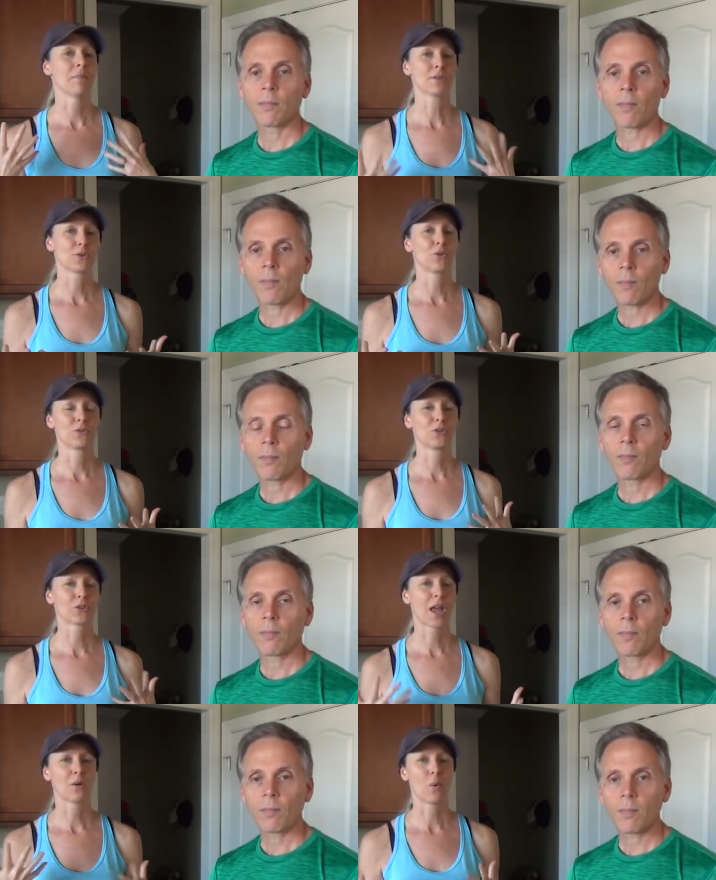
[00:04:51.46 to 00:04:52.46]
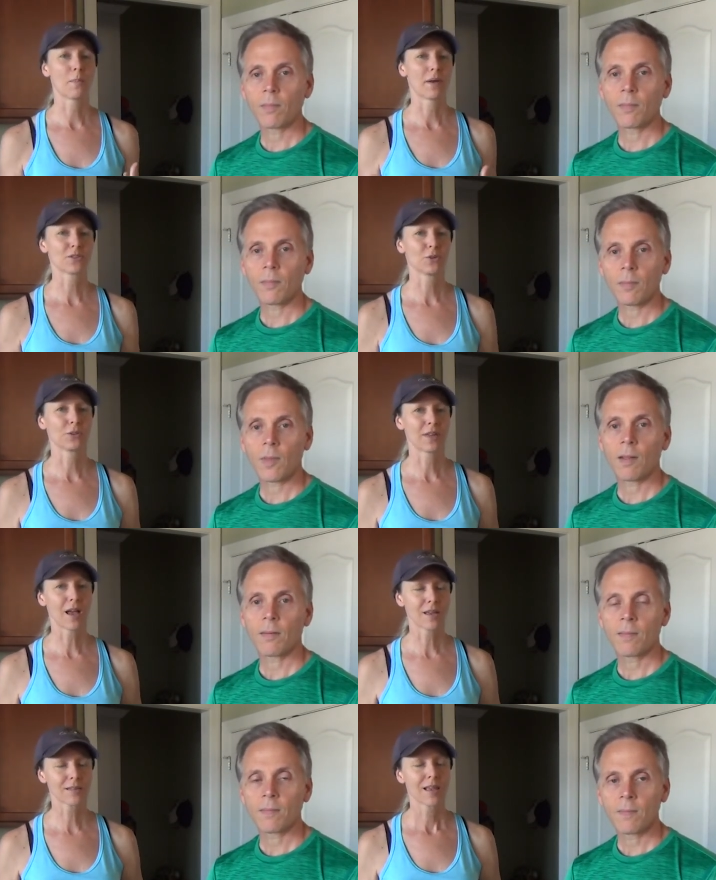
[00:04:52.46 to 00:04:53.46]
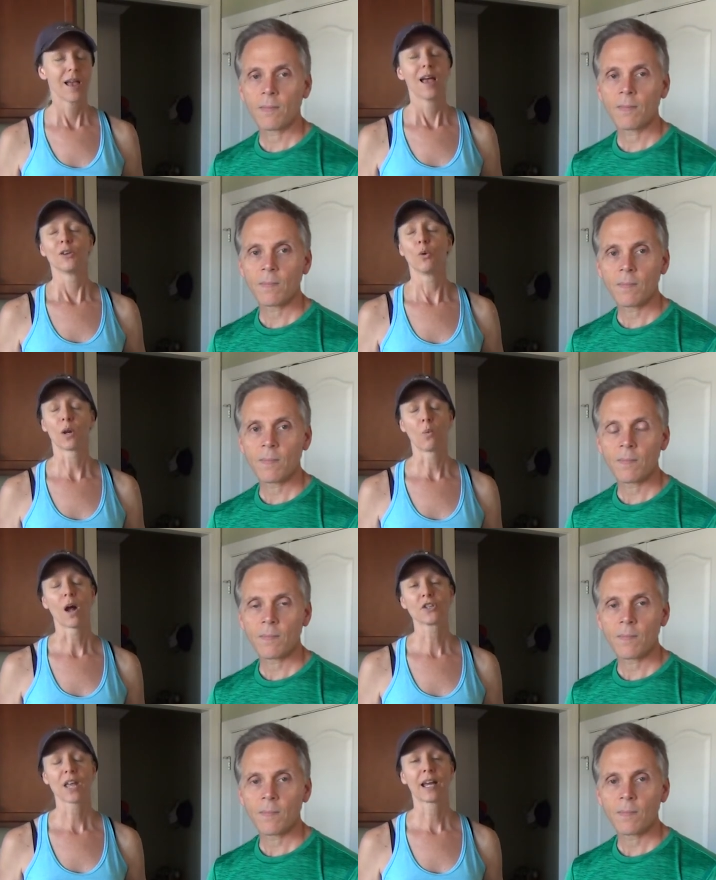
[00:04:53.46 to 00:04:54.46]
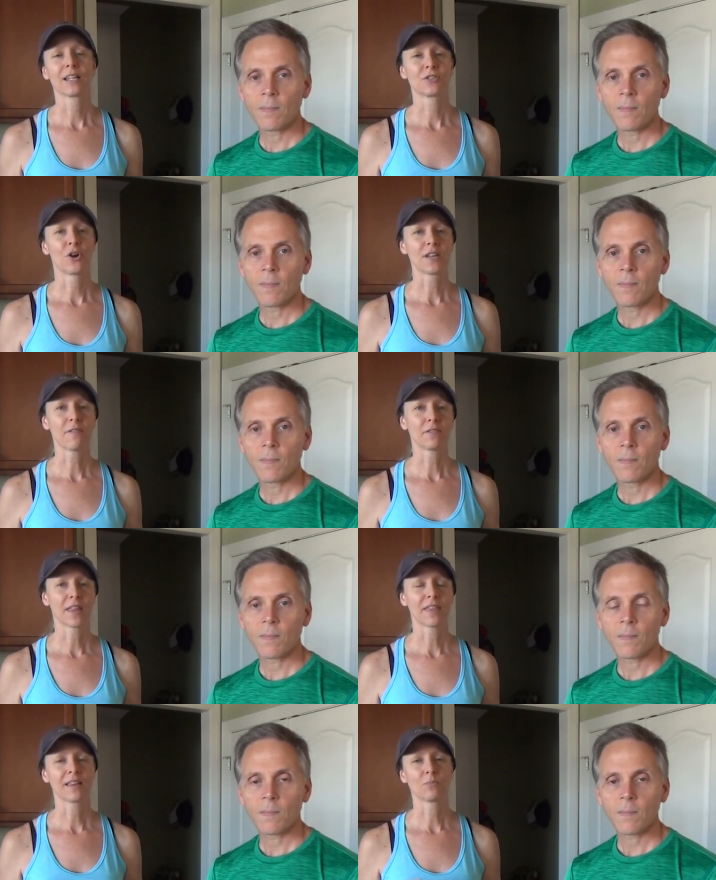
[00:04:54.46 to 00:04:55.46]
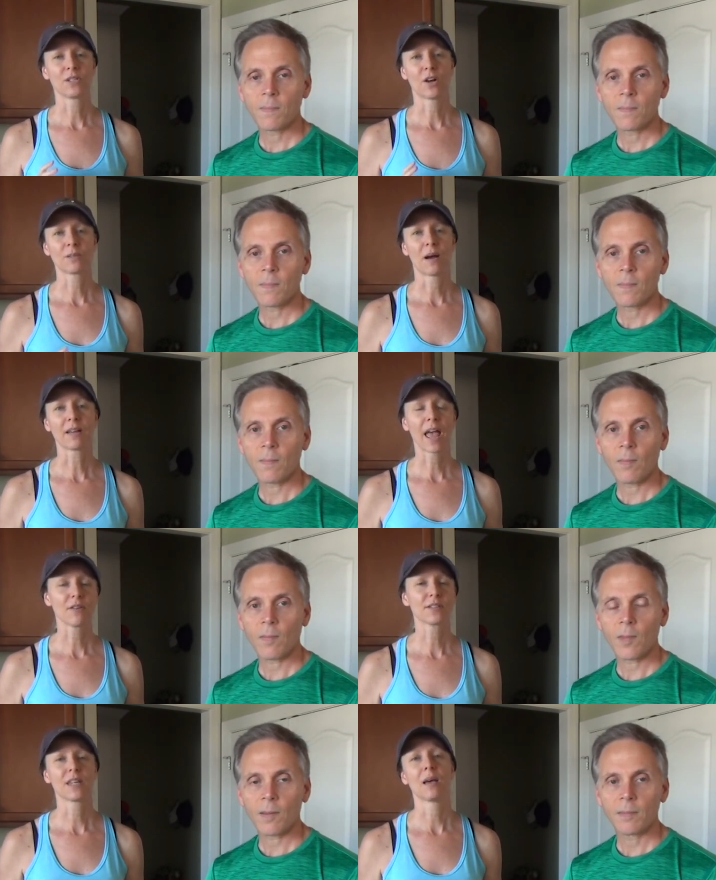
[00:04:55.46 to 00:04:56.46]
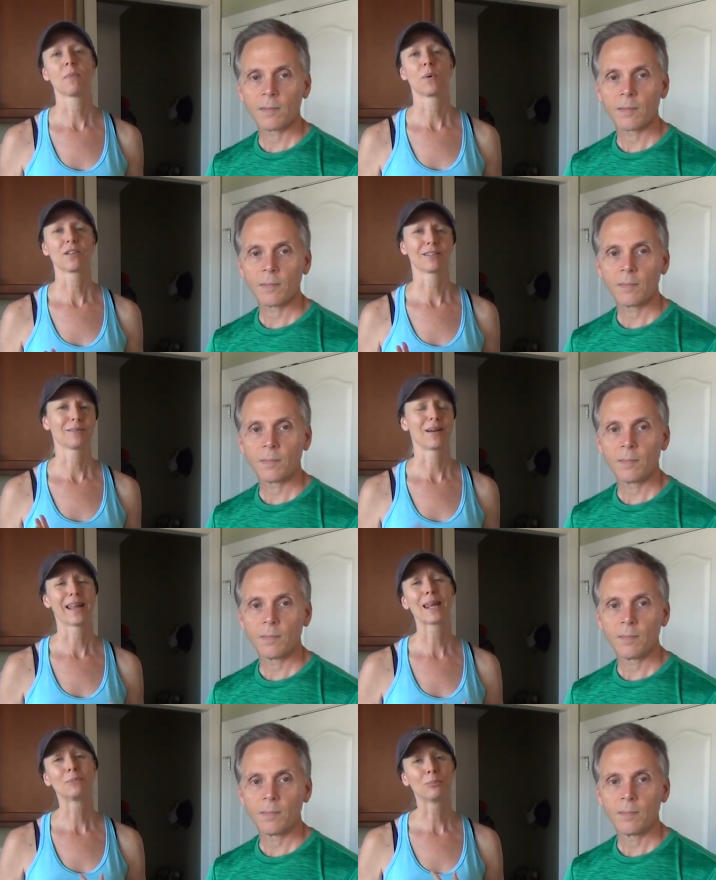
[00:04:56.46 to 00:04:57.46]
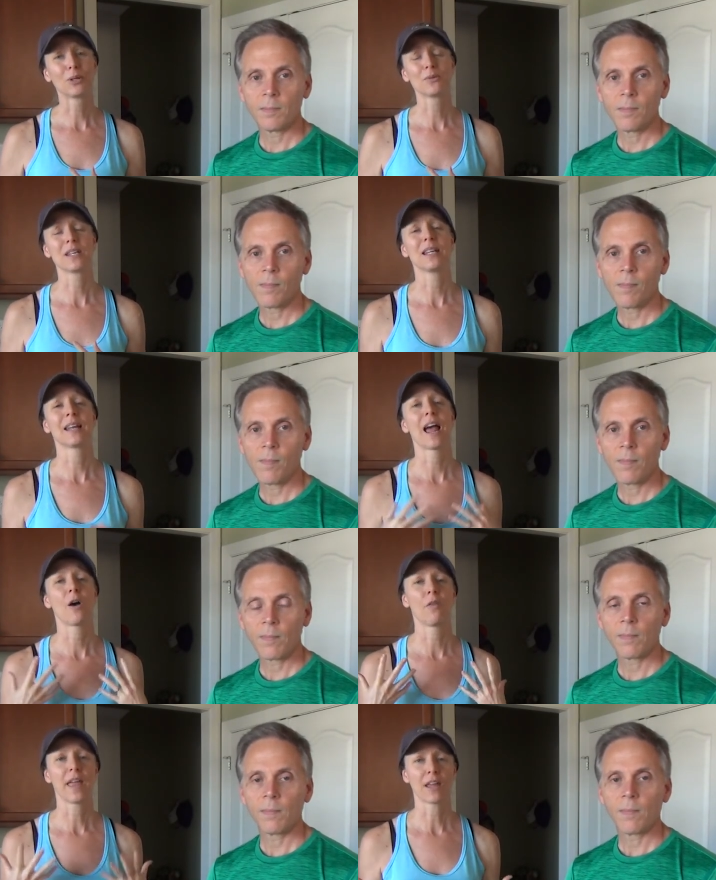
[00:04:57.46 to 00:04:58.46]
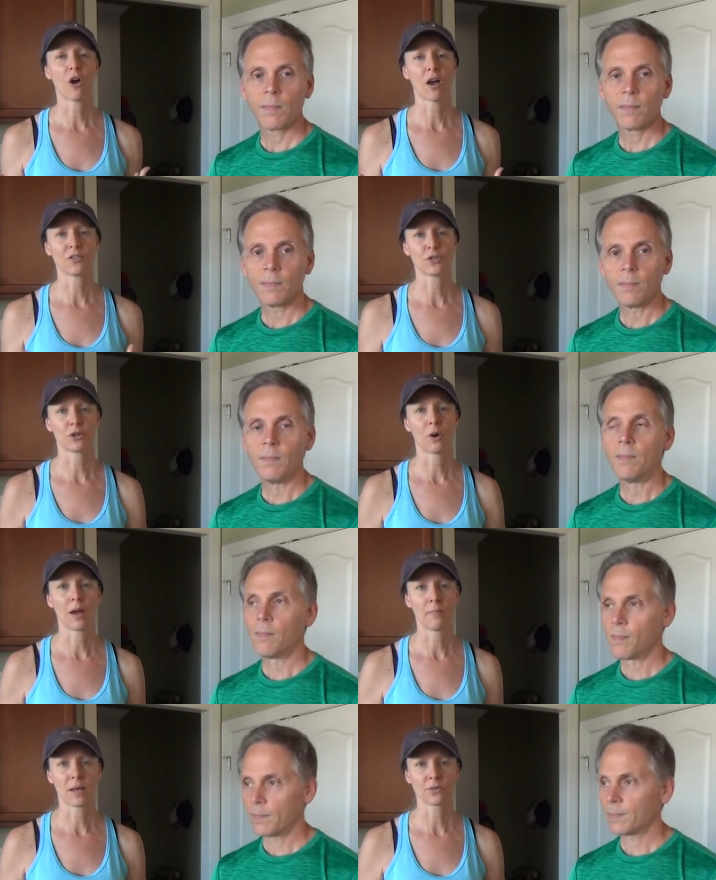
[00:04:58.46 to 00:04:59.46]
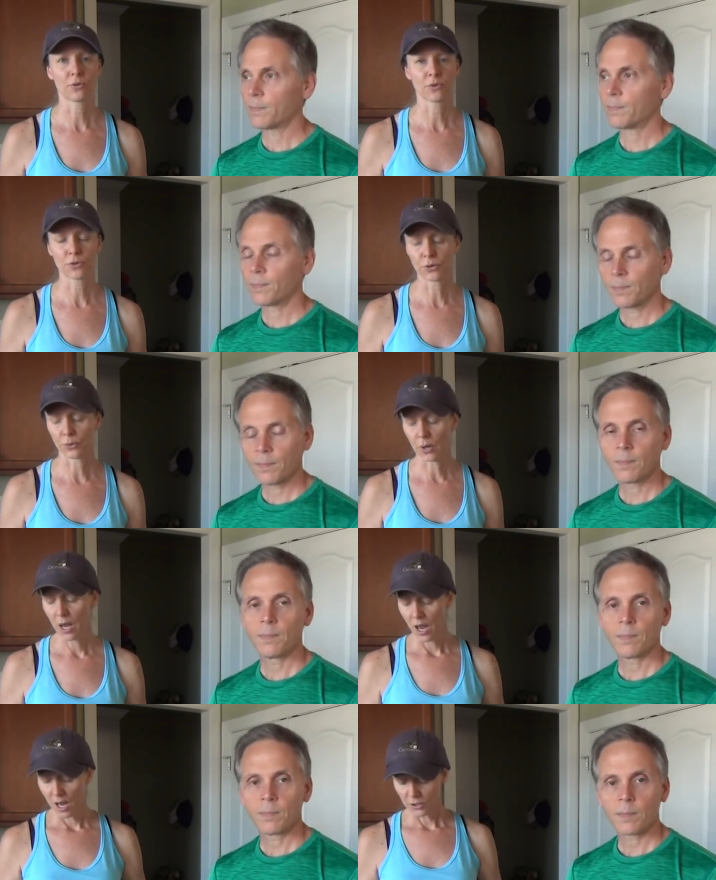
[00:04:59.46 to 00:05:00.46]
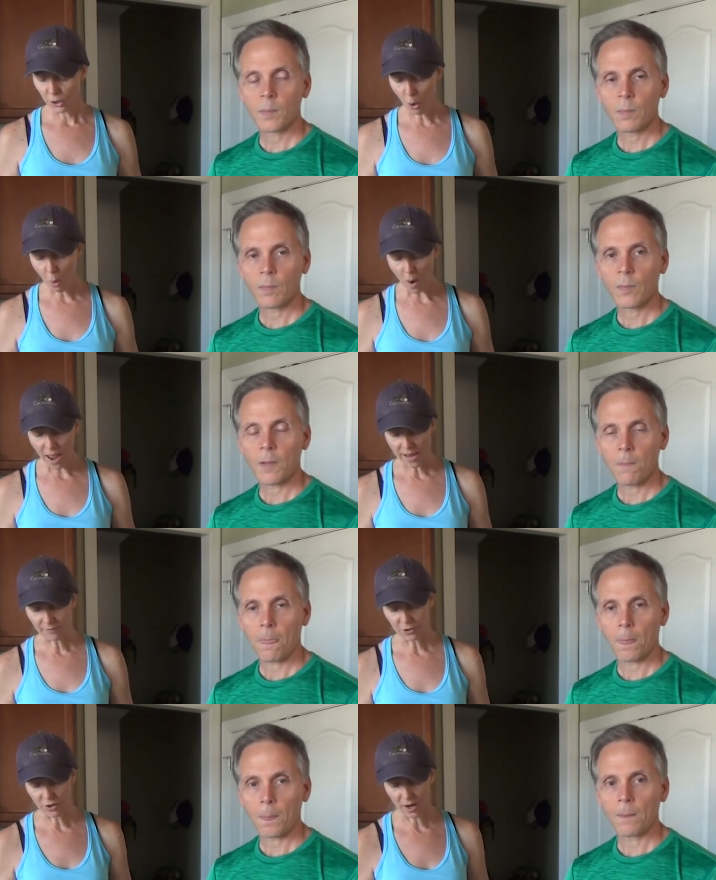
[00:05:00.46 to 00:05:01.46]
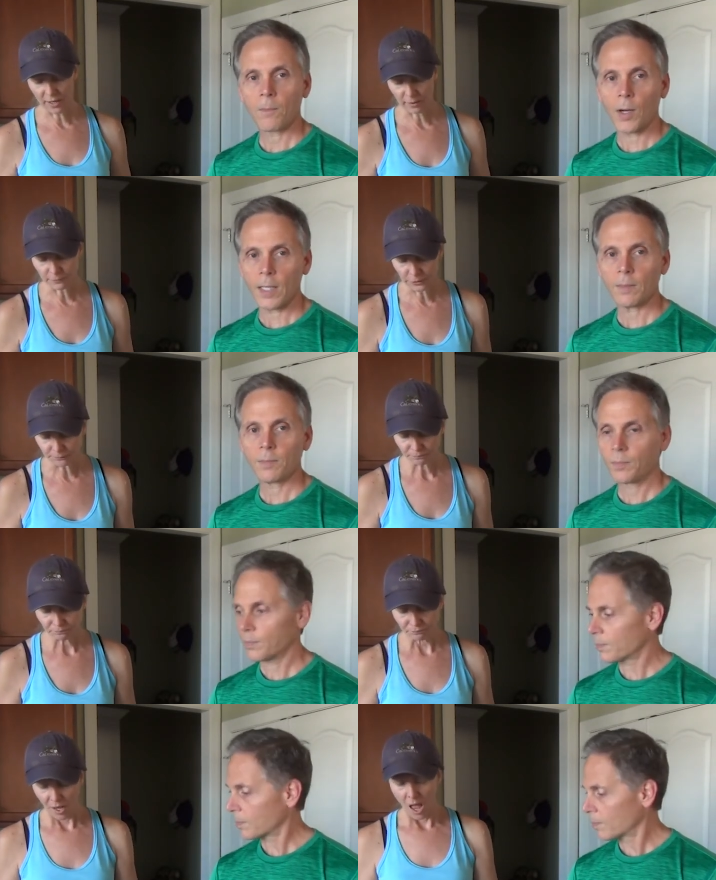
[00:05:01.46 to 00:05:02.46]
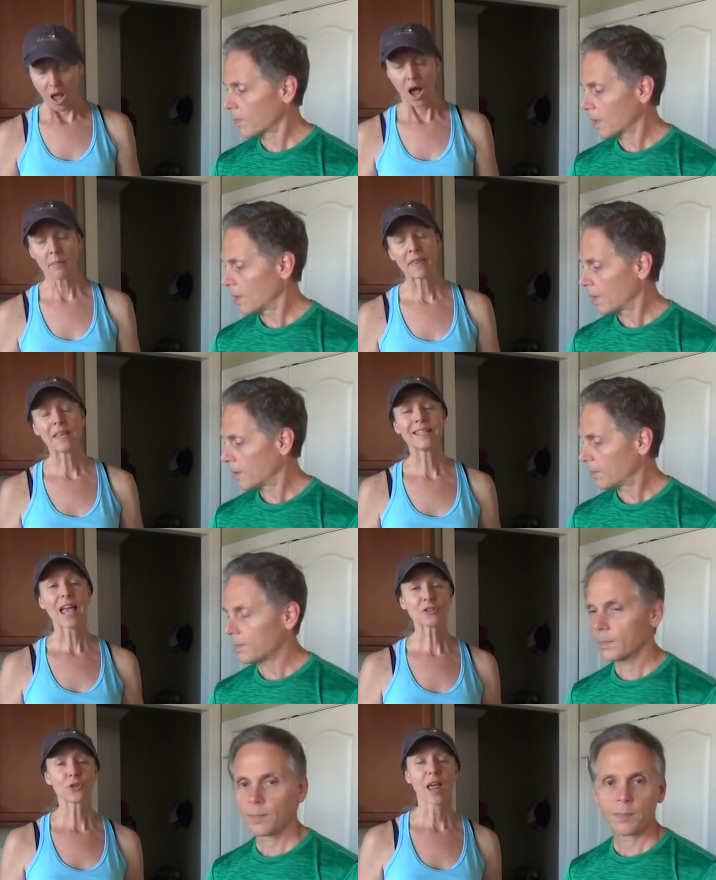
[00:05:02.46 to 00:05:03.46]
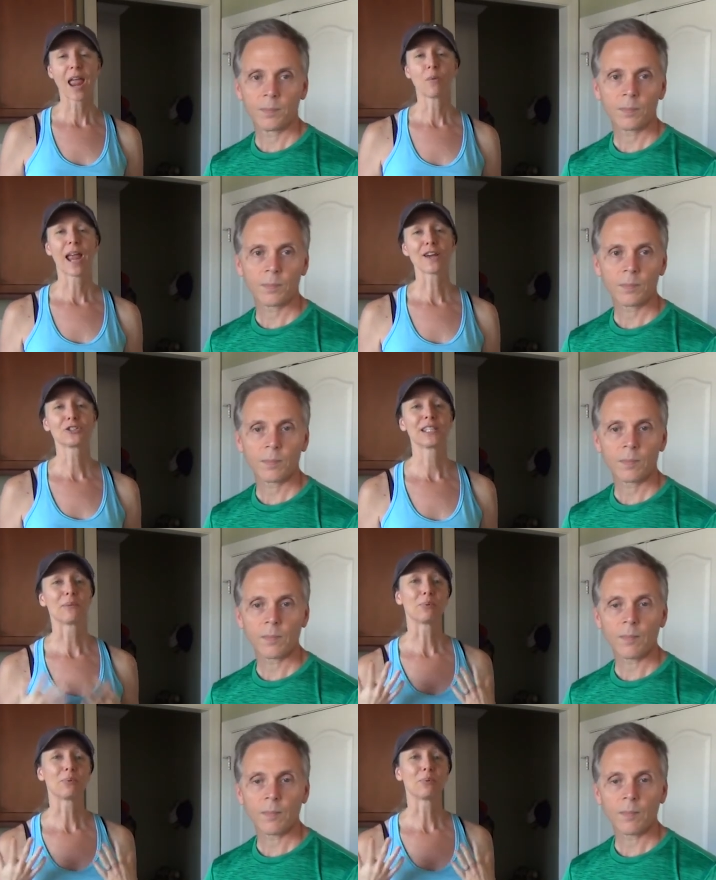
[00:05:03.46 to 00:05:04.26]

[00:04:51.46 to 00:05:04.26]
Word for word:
Speaker 1: muscle, just kind of what muscle does, you want to watch that because there are definitely things we talked about calcium and we talked about animal protein and how they cause your uh, muscles mm-hmm. to to go away if you're not careful. Um, and then yesterday we actually did a